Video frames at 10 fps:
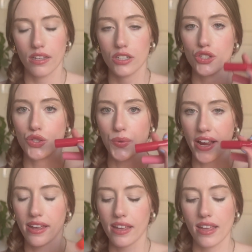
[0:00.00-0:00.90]

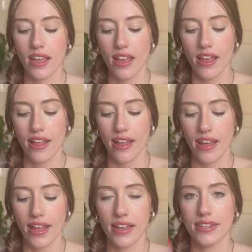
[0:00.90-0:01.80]
Drink,
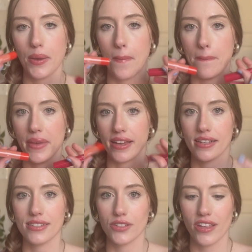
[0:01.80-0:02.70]
and
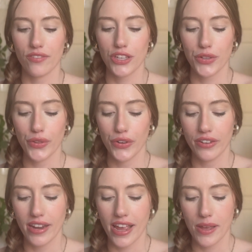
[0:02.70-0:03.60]
Mix. So they have cute little
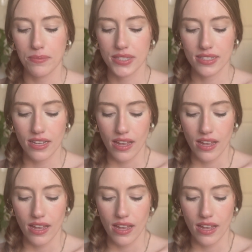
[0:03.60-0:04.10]
names.